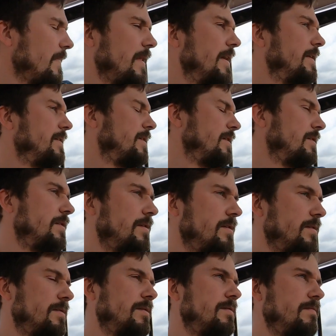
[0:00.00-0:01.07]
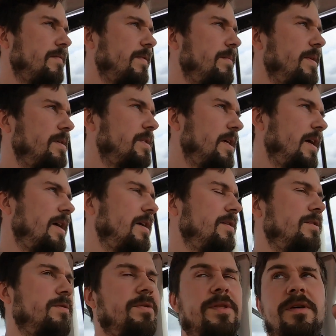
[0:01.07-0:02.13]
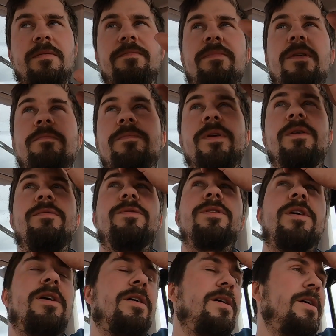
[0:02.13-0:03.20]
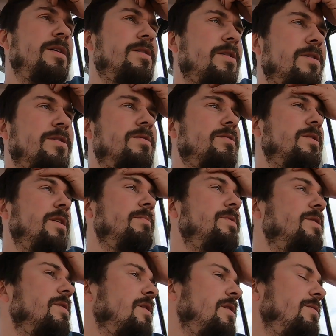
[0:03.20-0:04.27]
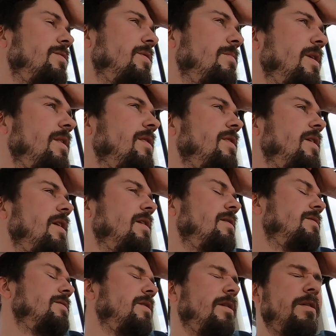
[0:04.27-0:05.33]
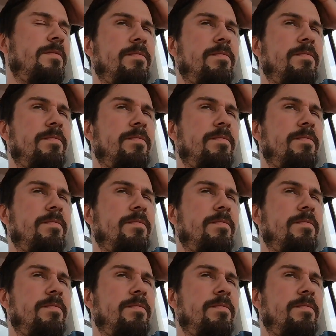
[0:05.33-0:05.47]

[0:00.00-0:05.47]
It just, from the settings on the computer, it just seems to go on a bit thick, so